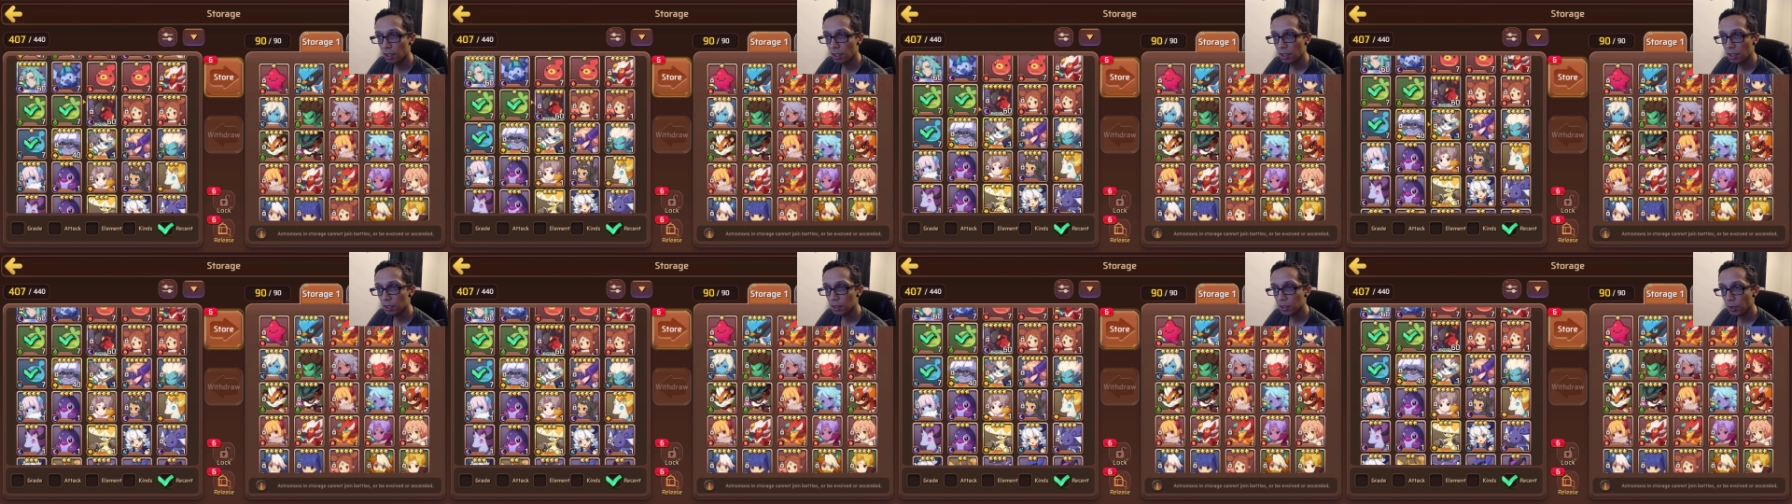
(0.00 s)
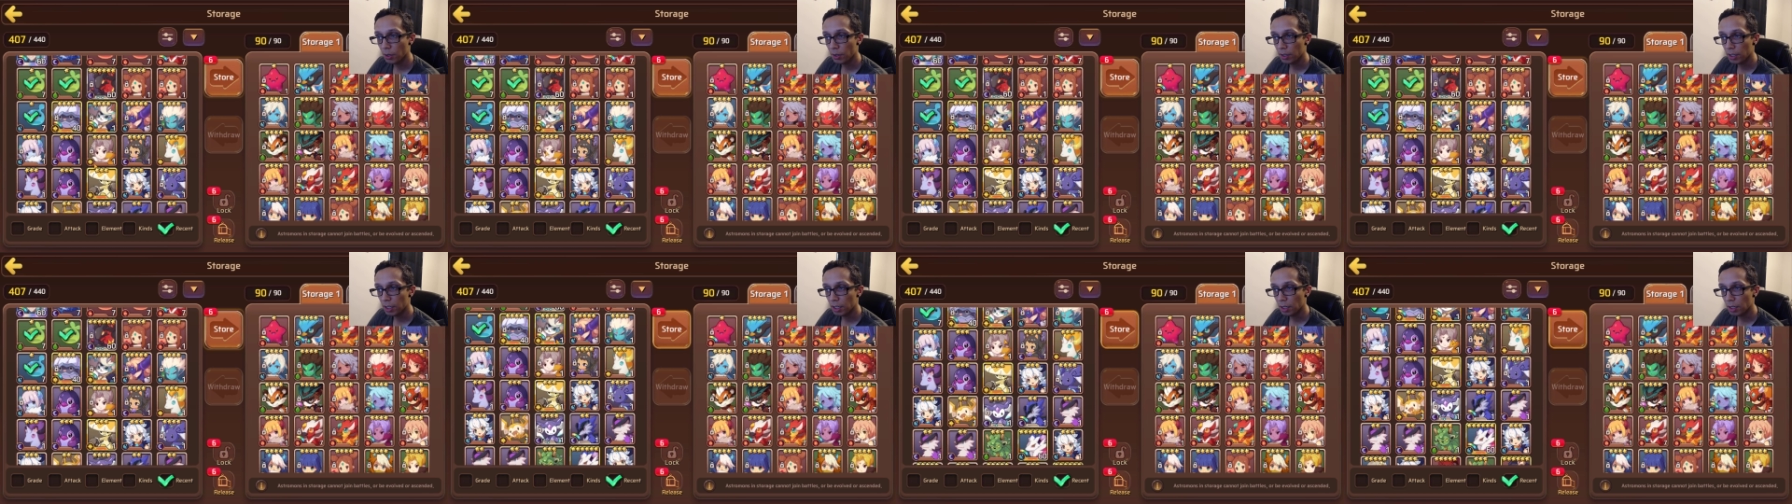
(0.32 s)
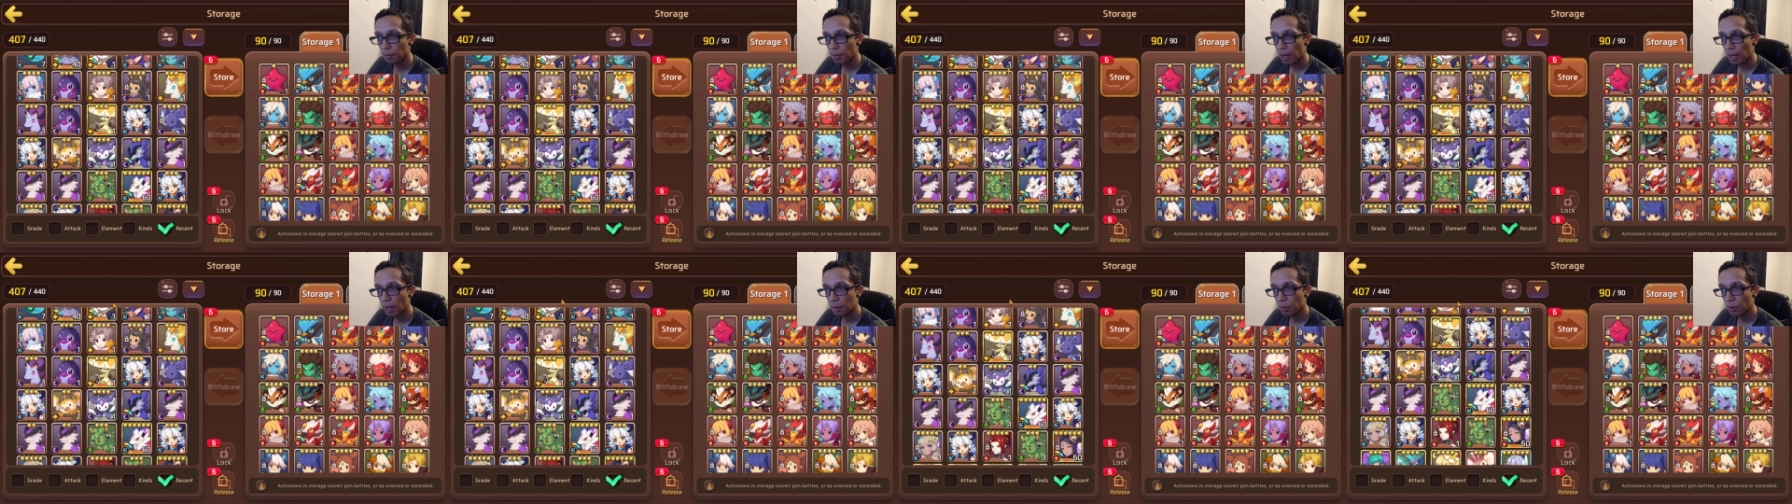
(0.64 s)
Let's go and get
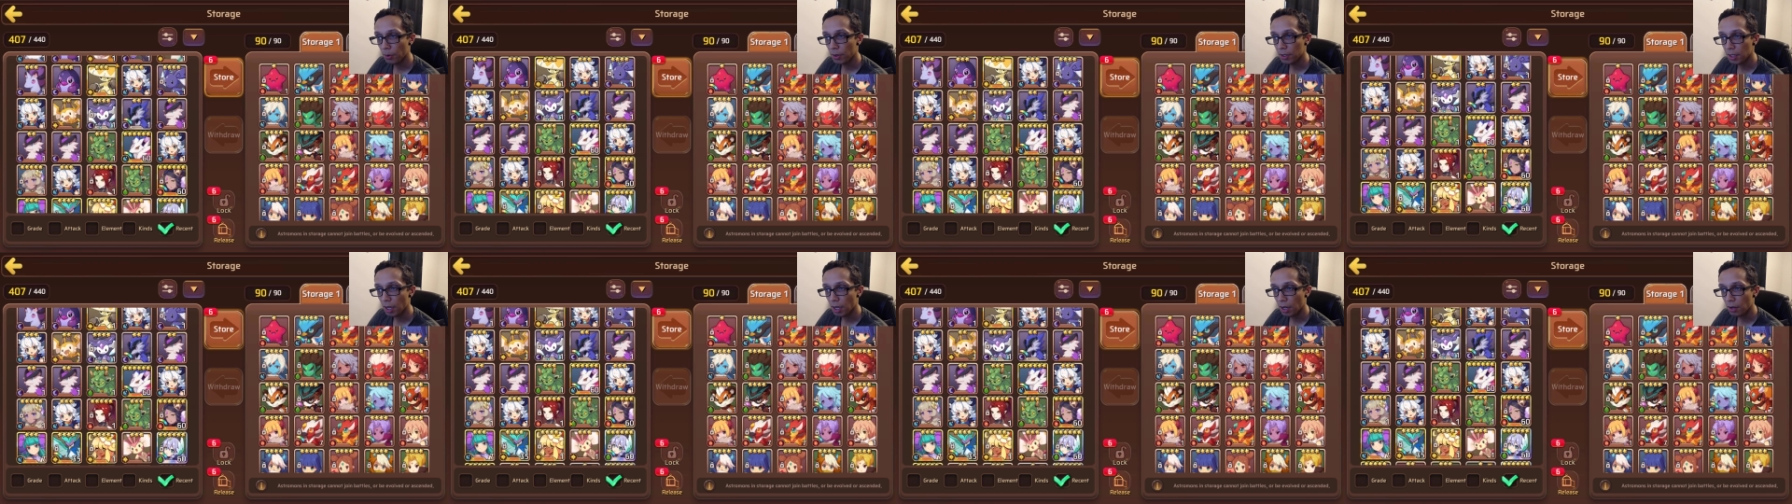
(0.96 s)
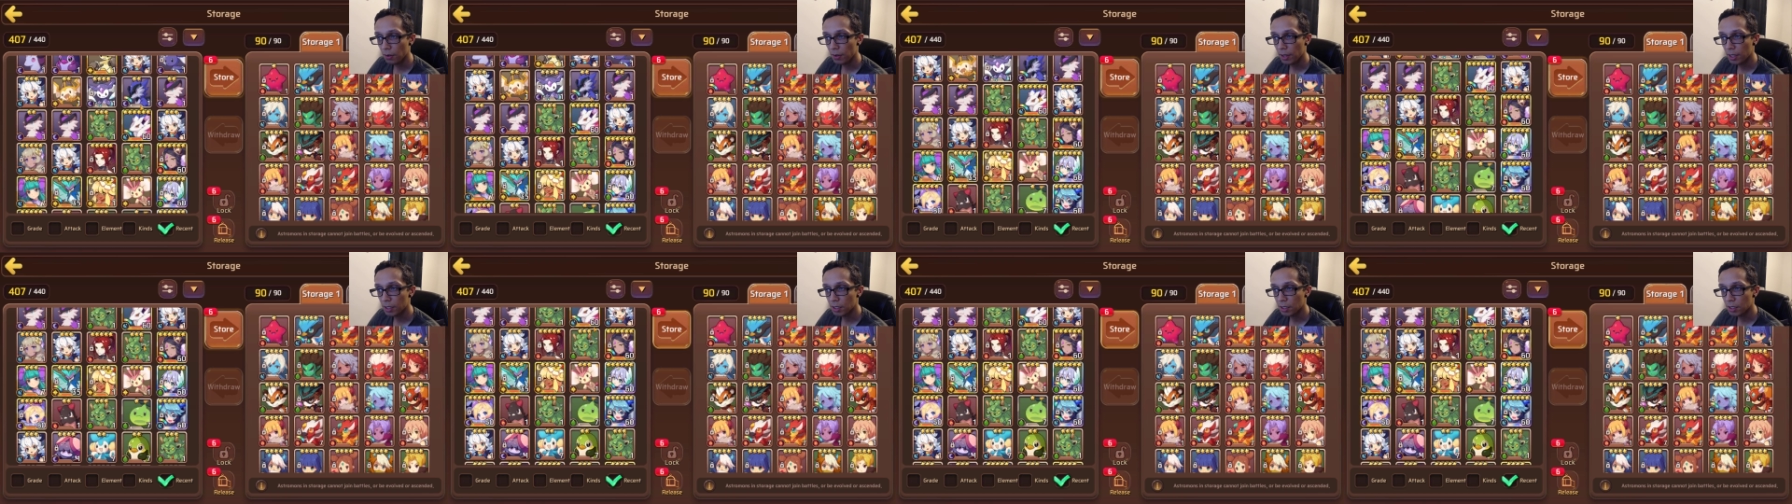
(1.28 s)
them bad boys out.